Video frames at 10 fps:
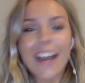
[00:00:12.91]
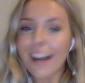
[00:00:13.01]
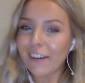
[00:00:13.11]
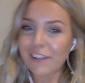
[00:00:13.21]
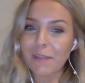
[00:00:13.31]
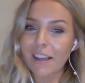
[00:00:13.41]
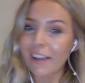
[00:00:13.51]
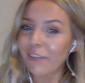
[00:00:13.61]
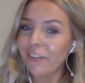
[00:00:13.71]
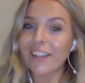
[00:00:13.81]
Harry's
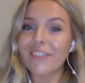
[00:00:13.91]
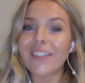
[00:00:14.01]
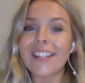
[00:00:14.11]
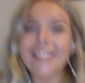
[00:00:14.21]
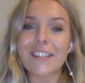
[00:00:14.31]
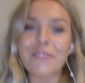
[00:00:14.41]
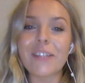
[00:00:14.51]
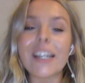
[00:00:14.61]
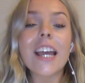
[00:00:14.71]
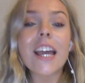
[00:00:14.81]
making funny faces at
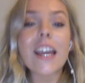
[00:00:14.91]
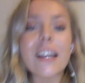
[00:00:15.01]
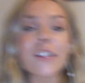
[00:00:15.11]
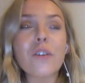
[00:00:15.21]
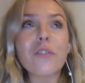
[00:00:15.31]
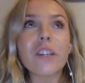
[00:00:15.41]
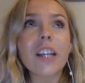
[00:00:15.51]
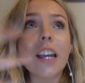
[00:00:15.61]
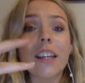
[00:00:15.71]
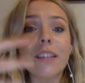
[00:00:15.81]
me. It's over
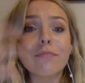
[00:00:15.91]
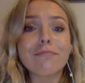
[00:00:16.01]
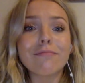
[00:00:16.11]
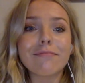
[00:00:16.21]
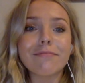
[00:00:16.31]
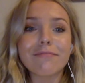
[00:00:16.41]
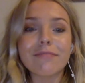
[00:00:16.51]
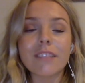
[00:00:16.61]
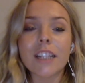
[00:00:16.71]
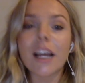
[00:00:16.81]
like
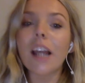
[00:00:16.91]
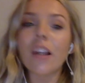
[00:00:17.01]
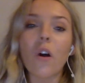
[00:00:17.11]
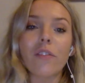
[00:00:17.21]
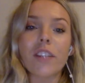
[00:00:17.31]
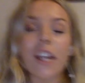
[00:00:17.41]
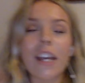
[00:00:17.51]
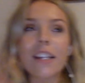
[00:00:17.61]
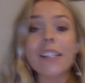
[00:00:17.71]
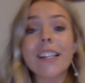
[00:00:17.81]
a lot of
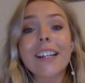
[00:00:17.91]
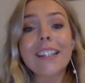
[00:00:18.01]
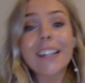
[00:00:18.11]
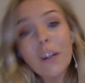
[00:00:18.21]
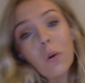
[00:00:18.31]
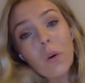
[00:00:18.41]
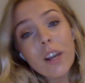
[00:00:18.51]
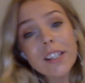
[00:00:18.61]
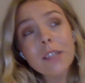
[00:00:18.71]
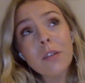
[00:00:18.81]
days. It's like nearly, all,
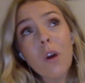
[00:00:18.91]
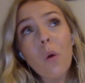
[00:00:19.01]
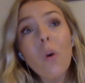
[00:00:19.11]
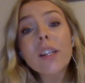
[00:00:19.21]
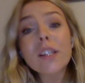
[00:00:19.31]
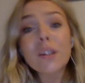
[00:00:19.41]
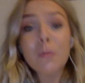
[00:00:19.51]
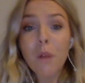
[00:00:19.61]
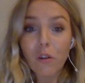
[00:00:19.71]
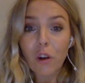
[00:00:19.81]
it's August
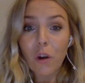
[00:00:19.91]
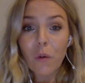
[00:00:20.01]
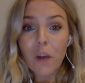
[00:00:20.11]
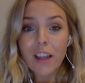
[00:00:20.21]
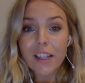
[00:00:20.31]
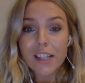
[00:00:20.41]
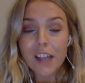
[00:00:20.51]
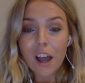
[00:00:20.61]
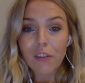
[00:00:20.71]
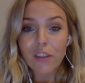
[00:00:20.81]
tomorrow and
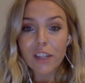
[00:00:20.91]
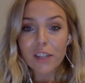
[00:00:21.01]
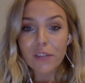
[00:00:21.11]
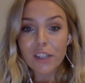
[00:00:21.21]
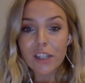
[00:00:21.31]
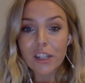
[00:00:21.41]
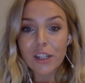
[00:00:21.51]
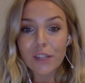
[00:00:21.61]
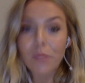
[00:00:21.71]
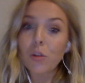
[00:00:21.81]
half of this footage
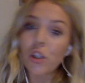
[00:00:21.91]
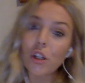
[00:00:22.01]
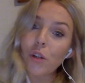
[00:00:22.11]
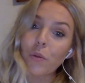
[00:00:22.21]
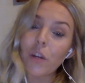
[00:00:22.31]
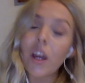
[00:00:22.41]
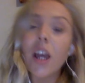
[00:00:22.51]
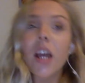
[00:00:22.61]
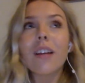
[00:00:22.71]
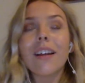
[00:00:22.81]
is from June.
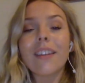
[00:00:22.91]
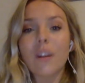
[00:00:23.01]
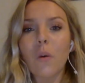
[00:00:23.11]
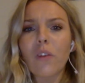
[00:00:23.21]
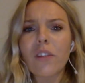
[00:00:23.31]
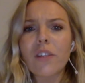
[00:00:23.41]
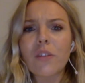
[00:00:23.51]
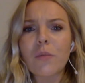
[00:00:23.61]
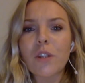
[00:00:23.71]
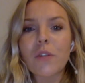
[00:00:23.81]
I think all of it's
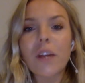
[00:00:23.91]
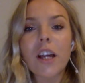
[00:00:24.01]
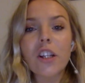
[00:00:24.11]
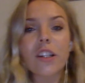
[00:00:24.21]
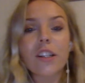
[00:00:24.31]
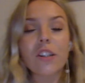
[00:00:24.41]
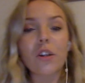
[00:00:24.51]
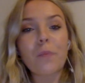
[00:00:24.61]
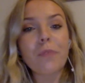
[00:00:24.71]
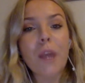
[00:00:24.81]
from June actually.
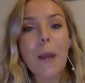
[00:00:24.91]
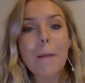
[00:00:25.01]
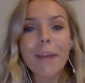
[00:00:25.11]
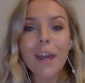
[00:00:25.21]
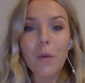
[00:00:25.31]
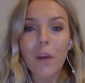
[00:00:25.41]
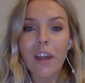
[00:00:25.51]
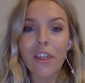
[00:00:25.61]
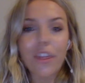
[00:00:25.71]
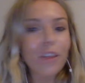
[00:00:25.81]
So bear
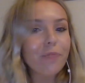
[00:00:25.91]
with